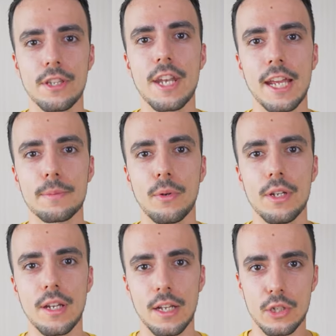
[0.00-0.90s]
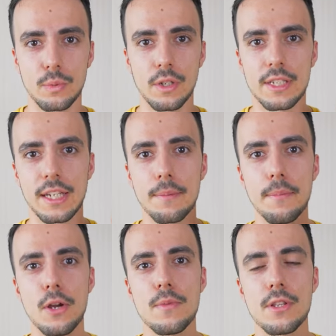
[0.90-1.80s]
to the next point, I just want to take a
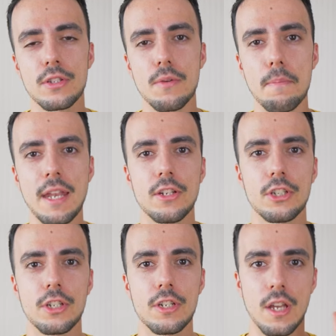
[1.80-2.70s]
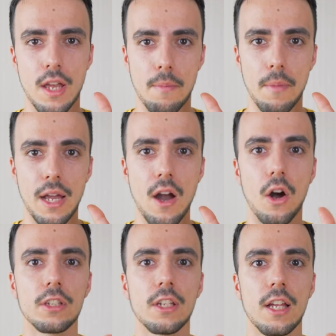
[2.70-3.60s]
moment to mention my
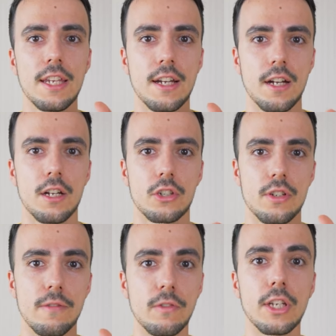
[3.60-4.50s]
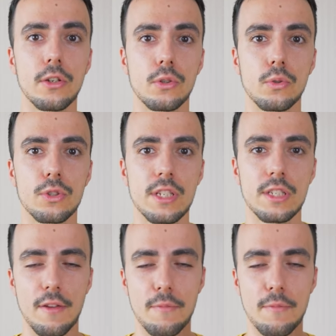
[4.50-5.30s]
online archery video courses.